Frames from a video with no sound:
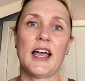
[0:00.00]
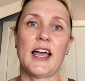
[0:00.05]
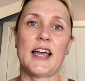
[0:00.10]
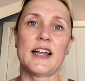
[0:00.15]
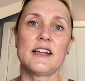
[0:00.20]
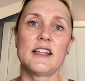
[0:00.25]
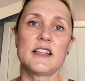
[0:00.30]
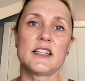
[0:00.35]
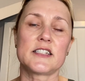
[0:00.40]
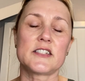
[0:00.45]

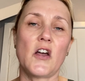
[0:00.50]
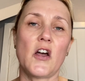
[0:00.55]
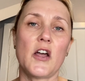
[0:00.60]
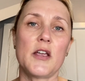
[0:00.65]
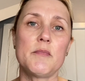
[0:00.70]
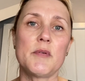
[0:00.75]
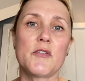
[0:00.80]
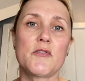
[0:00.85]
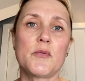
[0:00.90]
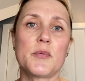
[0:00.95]
And at the
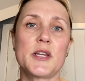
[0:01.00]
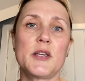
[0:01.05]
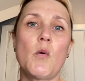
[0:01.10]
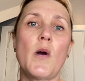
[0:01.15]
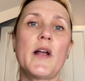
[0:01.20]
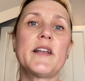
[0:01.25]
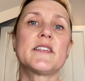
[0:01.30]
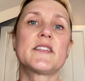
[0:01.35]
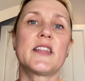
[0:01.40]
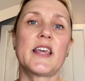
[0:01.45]
time, everybody
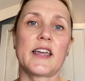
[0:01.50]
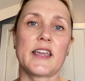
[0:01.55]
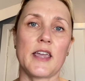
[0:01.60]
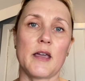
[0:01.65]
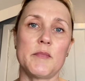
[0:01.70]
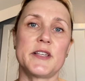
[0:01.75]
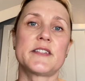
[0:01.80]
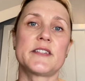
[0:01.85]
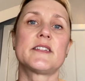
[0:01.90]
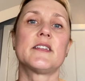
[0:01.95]
went to their
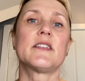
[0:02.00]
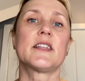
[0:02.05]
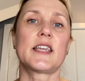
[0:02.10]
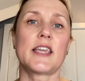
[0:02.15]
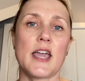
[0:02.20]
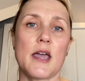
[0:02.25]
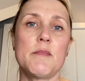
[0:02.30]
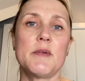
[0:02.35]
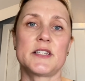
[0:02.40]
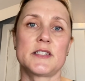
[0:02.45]
chemist and the
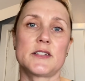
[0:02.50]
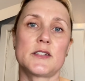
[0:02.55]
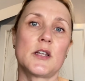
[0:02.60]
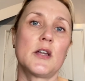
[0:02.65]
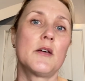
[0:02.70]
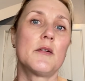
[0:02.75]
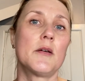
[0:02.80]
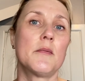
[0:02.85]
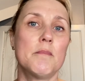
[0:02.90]
chemist